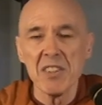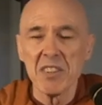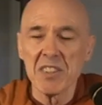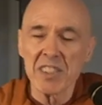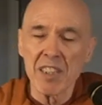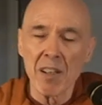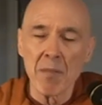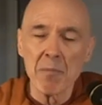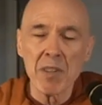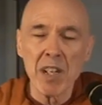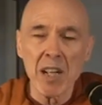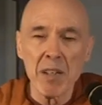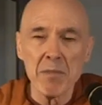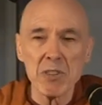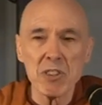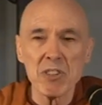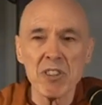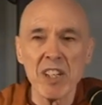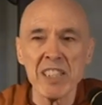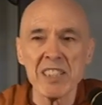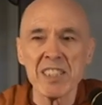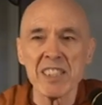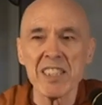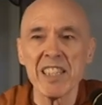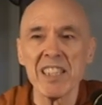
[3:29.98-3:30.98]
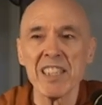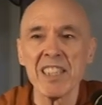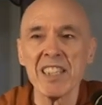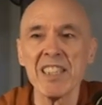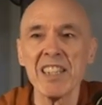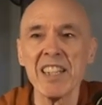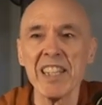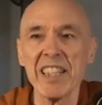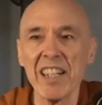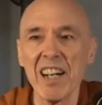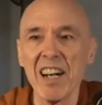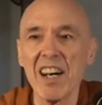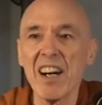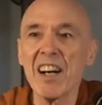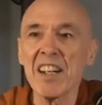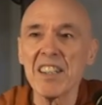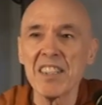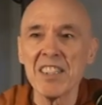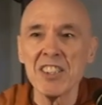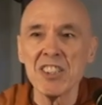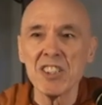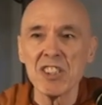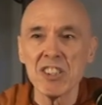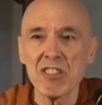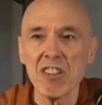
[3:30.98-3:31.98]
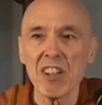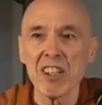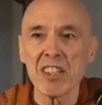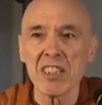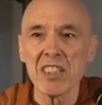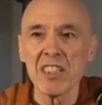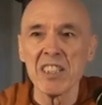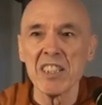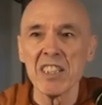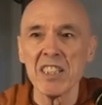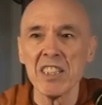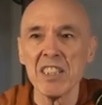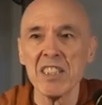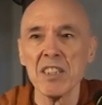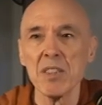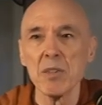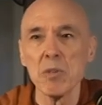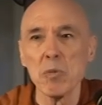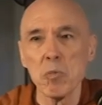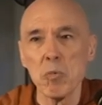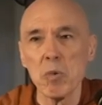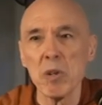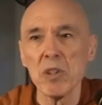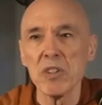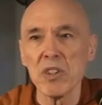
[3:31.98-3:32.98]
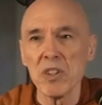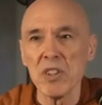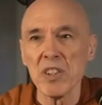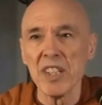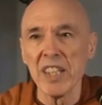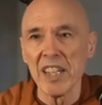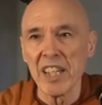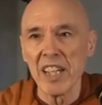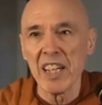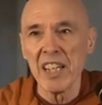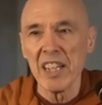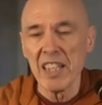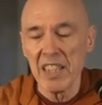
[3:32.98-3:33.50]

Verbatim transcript: sometimes translated the uninstructed worldling.